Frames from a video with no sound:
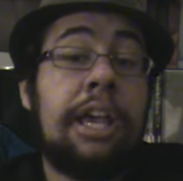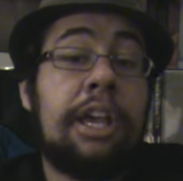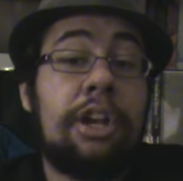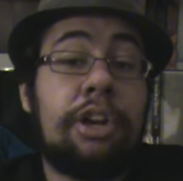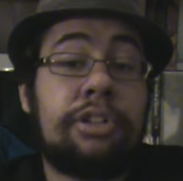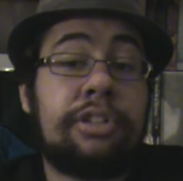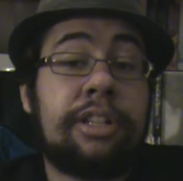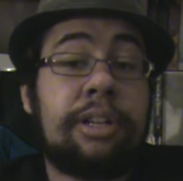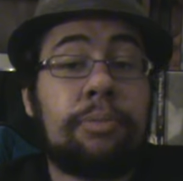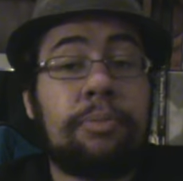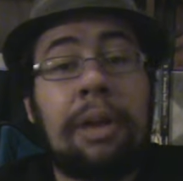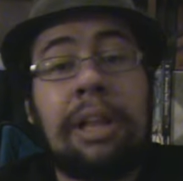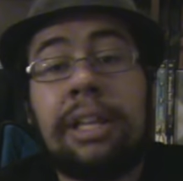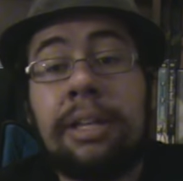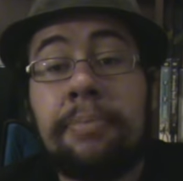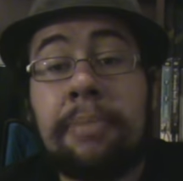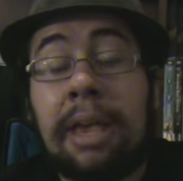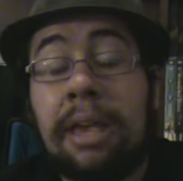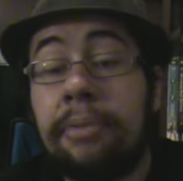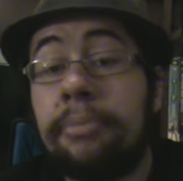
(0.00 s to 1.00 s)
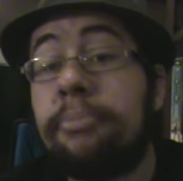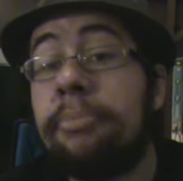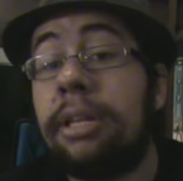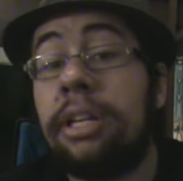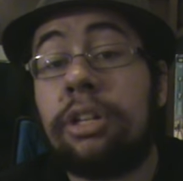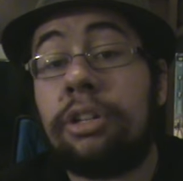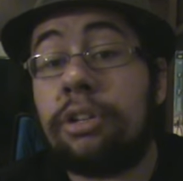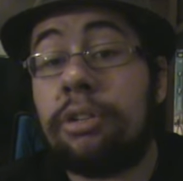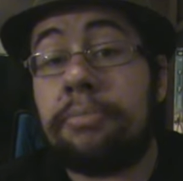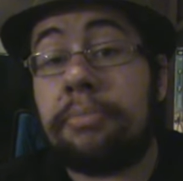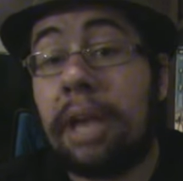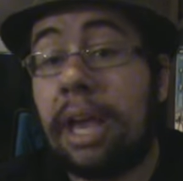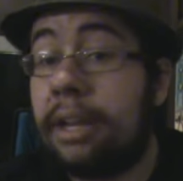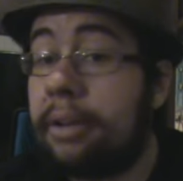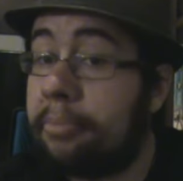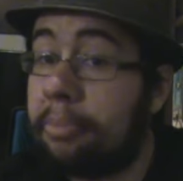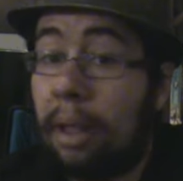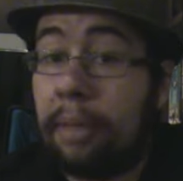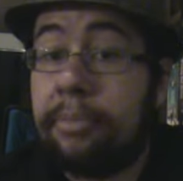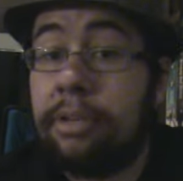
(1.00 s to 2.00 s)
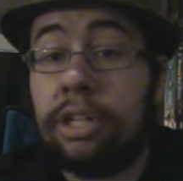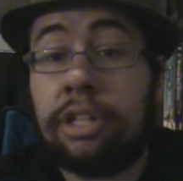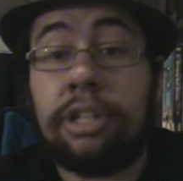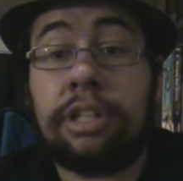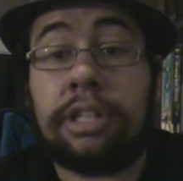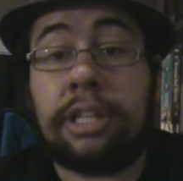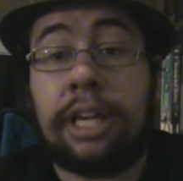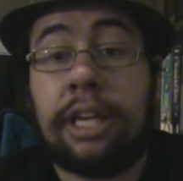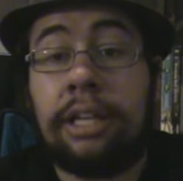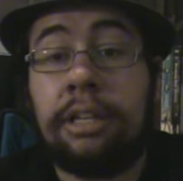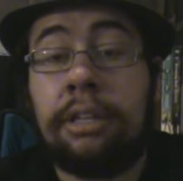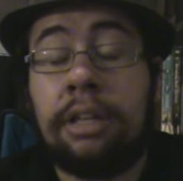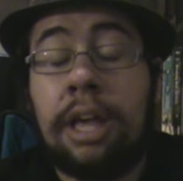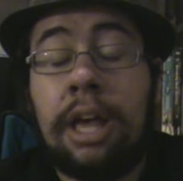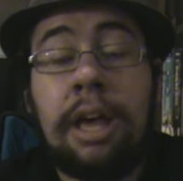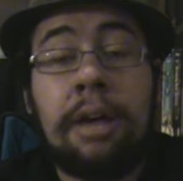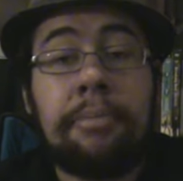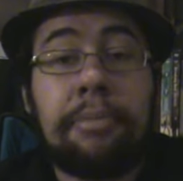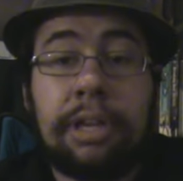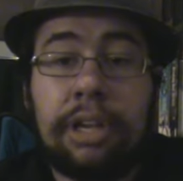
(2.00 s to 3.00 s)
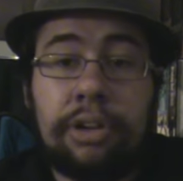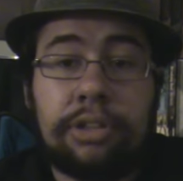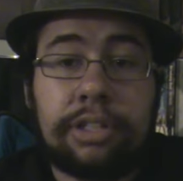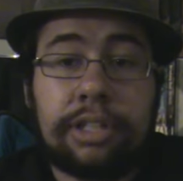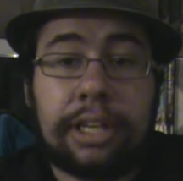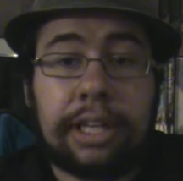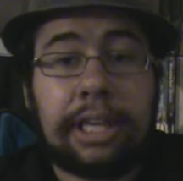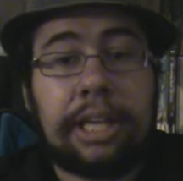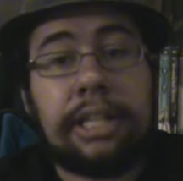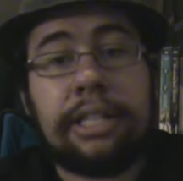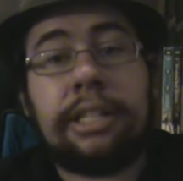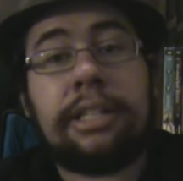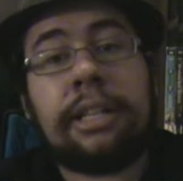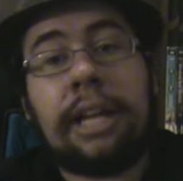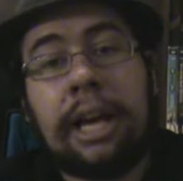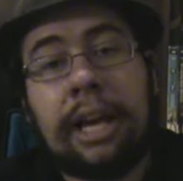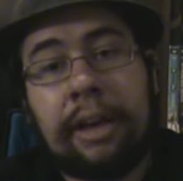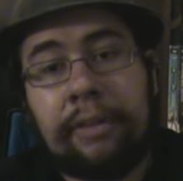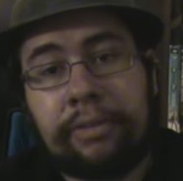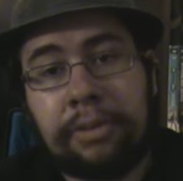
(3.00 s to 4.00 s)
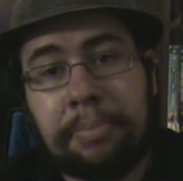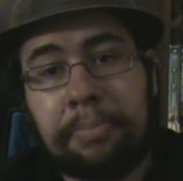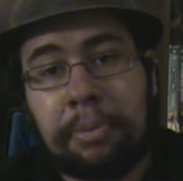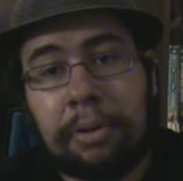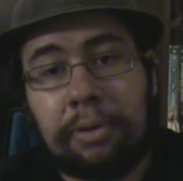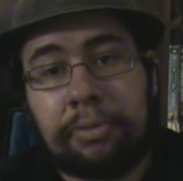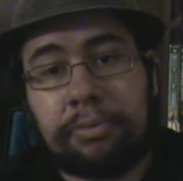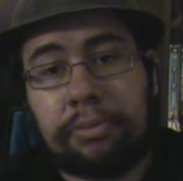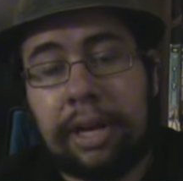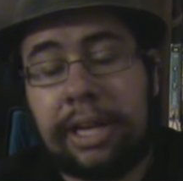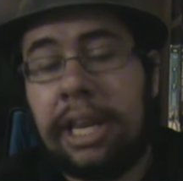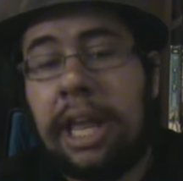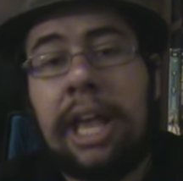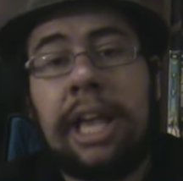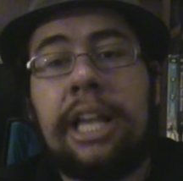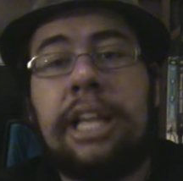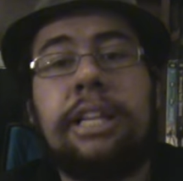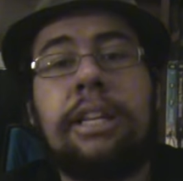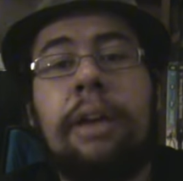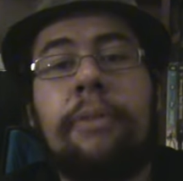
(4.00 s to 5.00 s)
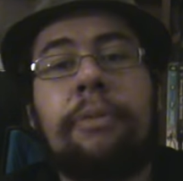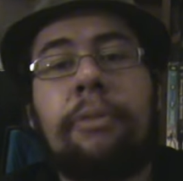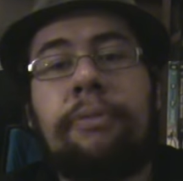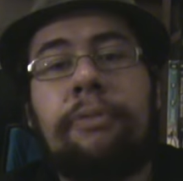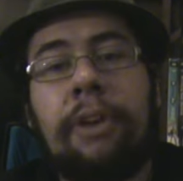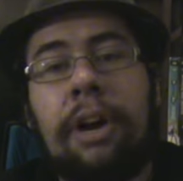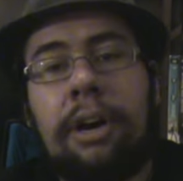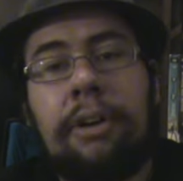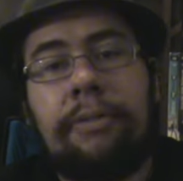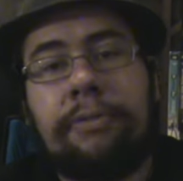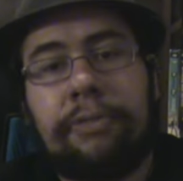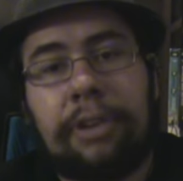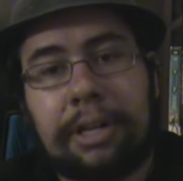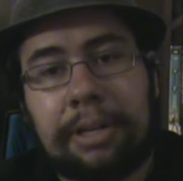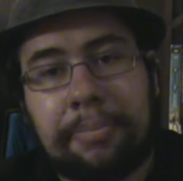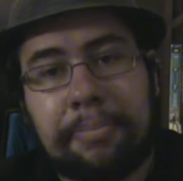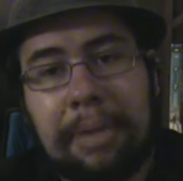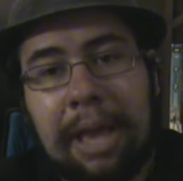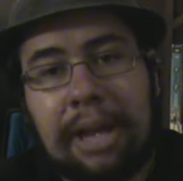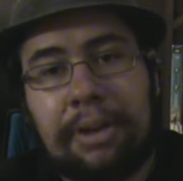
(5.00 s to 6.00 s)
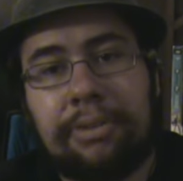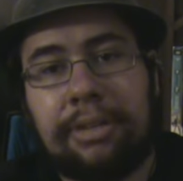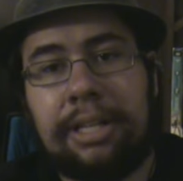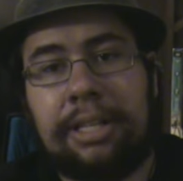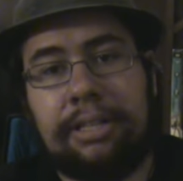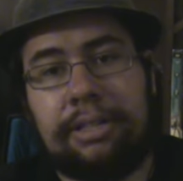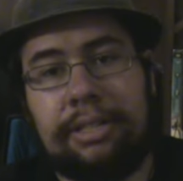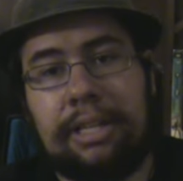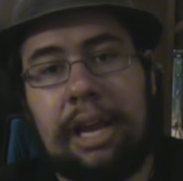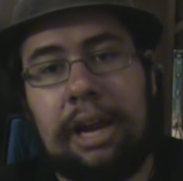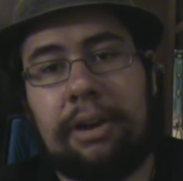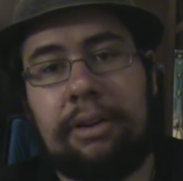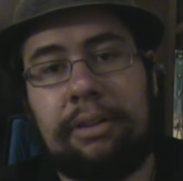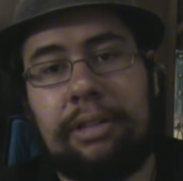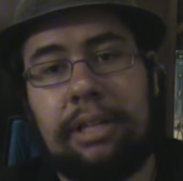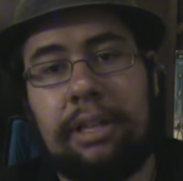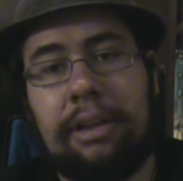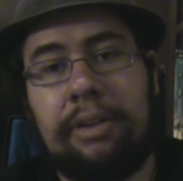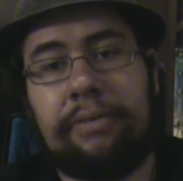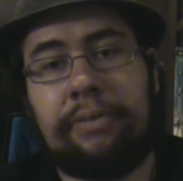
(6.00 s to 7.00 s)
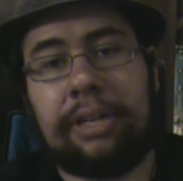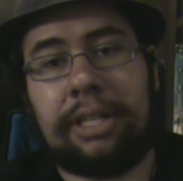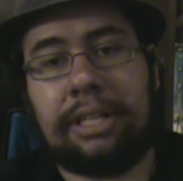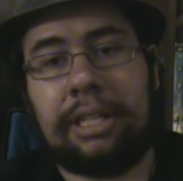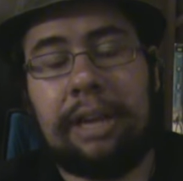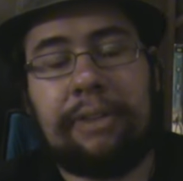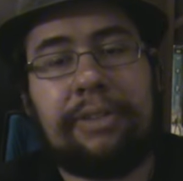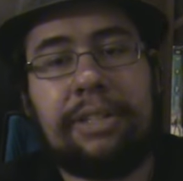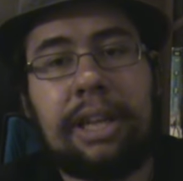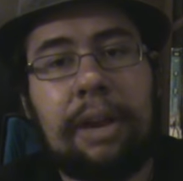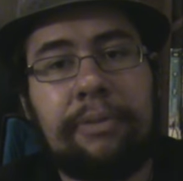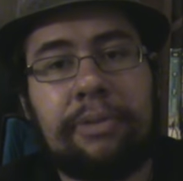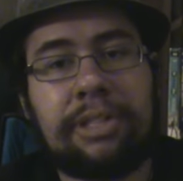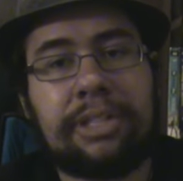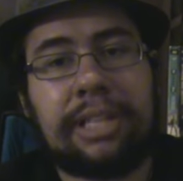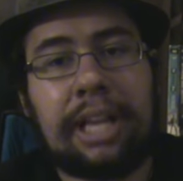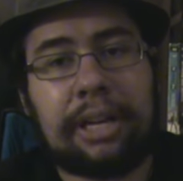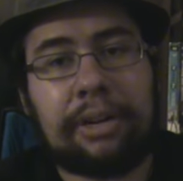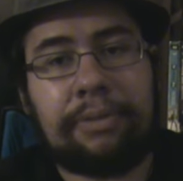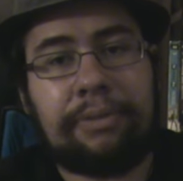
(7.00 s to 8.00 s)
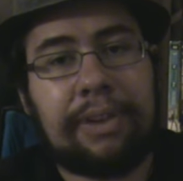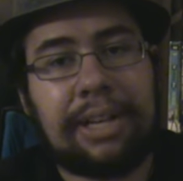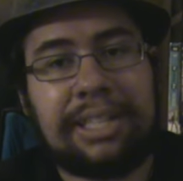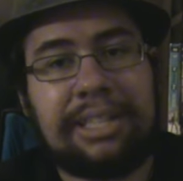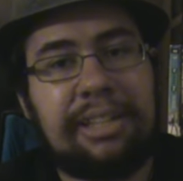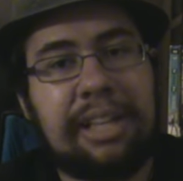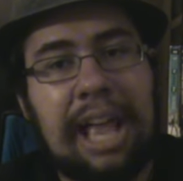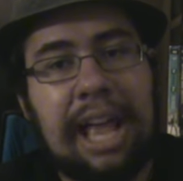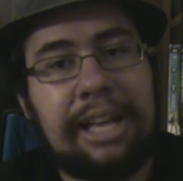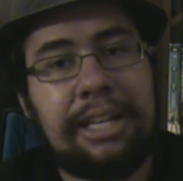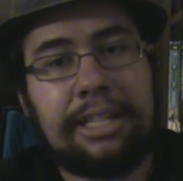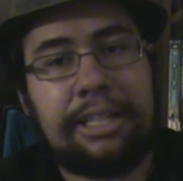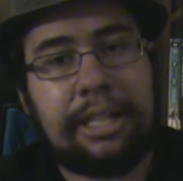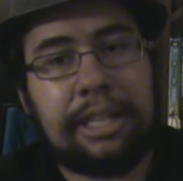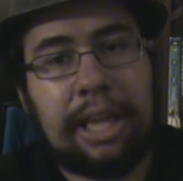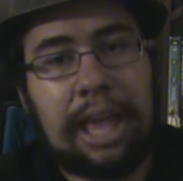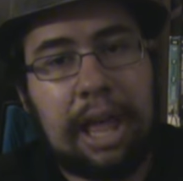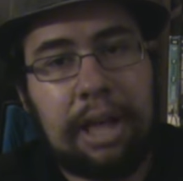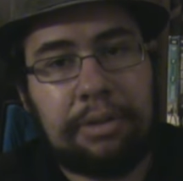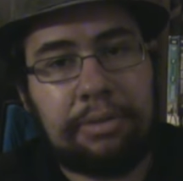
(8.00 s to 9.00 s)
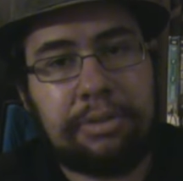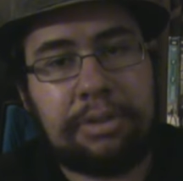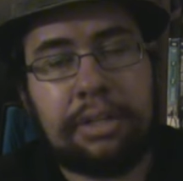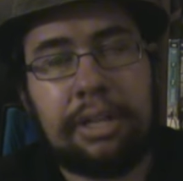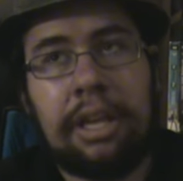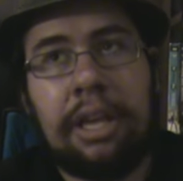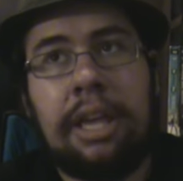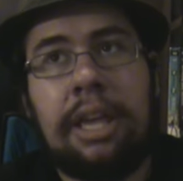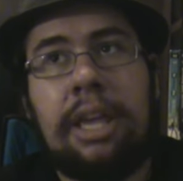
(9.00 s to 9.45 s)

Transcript: Here's the thing, Renly may have been a good man and probably a good king, but here's the thing, he did not have the birthright, he never fought a fucking battle in his entire fucking life, he never sacrificed anything else.